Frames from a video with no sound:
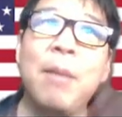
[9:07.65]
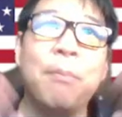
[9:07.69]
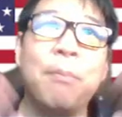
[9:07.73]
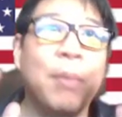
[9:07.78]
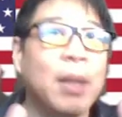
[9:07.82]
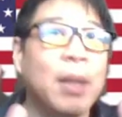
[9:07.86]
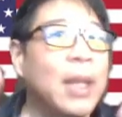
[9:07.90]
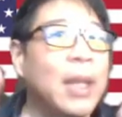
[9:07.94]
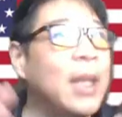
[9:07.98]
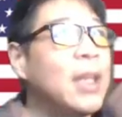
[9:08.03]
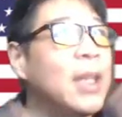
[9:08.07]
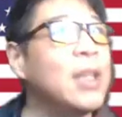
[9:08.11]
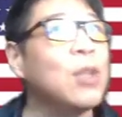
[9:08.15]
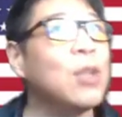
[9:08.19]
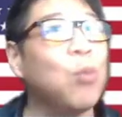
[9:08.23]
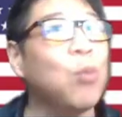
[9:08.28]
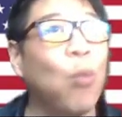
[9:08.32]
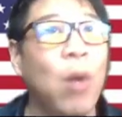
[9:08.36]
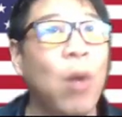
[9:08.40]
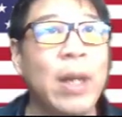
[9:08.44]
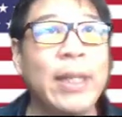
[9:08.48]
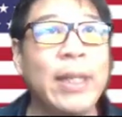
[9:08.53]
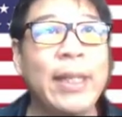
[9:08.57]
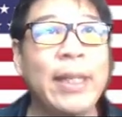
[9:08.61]
but it is
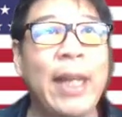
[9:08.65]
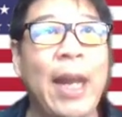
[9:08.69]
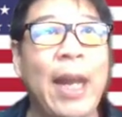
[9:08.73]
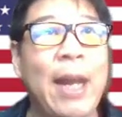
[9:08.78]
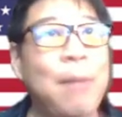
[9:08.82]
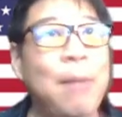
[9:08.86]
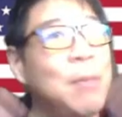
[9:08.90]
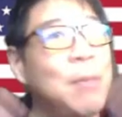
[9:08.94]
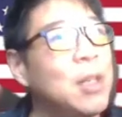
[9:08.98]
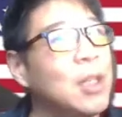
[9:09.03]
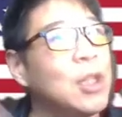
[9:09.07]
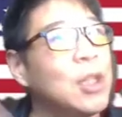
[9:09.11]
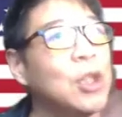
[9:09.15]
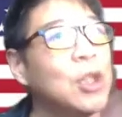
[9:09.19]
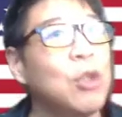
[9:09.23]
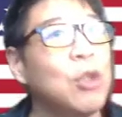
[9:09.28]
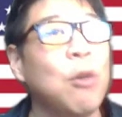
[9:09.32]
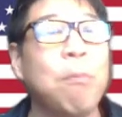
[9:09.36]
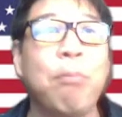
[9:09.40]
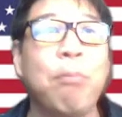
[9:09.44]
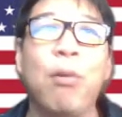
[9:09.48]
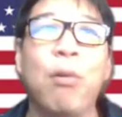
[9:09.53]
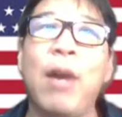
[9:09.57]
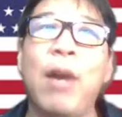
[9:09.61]
one game in the
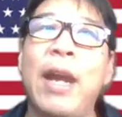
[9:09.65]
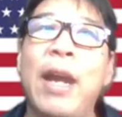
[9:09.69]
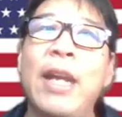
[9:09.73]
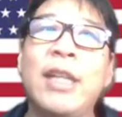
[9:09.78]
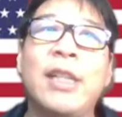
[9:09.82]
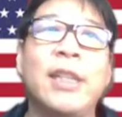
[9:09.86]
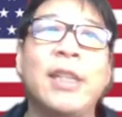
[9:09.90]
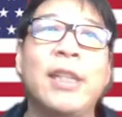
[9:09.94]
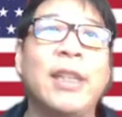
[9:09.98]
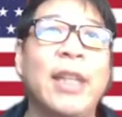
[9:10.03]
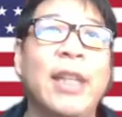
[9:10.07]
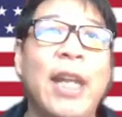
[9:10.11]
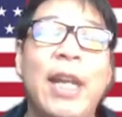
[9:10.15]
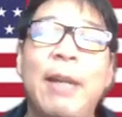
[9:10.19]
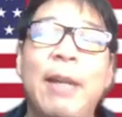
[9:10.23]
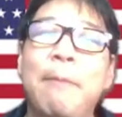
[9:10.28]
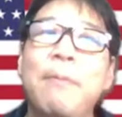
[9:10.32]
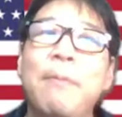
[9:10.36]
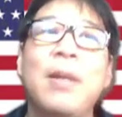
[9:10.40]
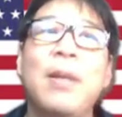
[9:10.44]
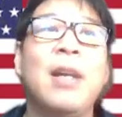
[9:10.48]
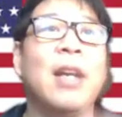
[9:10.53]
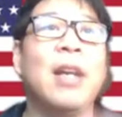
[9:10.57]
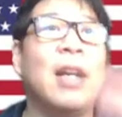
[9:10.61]
Super Asian
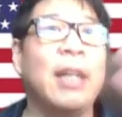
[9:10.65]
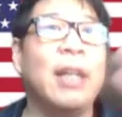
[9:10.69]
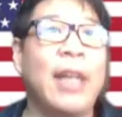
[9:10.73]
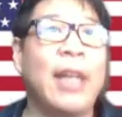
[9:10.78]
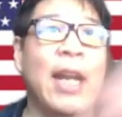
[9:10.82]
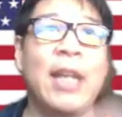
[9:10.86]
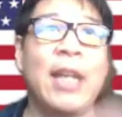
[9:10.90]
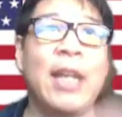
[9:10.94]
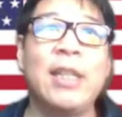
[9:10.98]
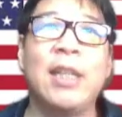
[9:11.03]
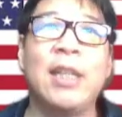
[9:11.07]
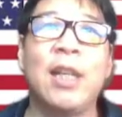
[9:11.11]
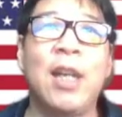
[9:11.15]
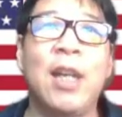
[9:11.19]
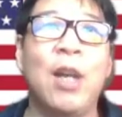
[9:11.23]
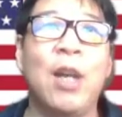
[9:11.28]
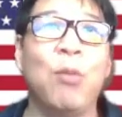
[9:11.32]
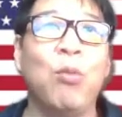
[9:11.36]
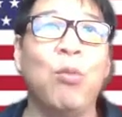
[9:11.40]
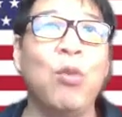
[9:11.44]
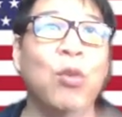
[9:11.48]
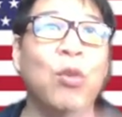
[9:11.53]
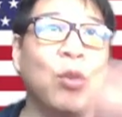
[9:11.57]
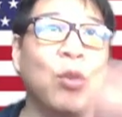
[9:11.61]
League against
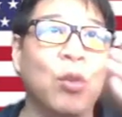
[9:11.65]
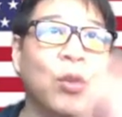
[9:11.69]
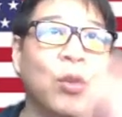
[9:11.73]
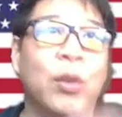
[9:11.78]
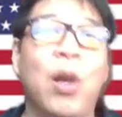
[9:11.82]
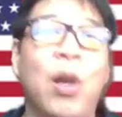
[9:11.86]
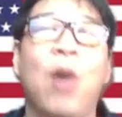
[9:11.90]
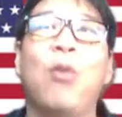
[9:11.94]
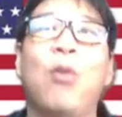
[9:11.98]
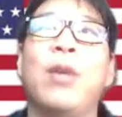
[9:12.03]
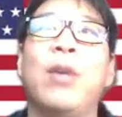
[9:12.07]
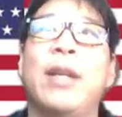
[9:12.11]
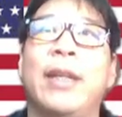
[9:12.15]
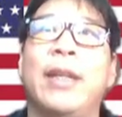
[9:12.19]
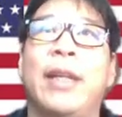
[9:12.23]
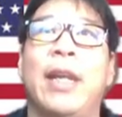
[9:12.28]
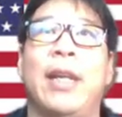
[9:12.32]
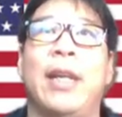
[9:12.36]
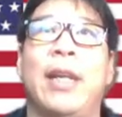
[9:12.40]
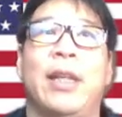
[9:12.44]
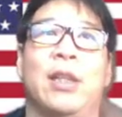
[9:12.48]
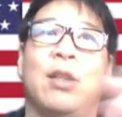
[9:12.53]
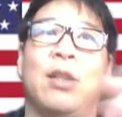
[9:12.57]
Ruku Golden King.